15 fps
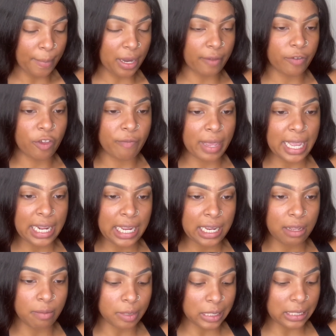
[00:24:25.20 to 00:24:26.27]
if you made
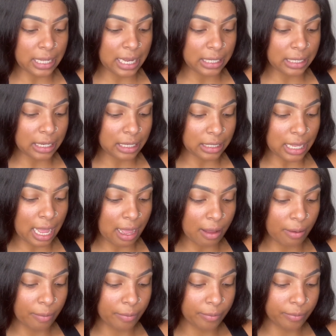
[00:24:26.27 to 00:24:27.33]
any mistakes at the
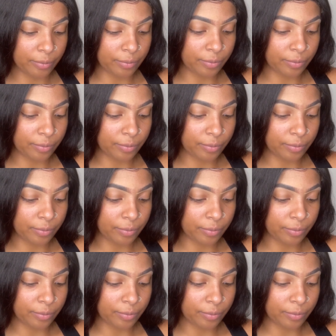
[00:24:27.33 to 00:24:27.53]
top,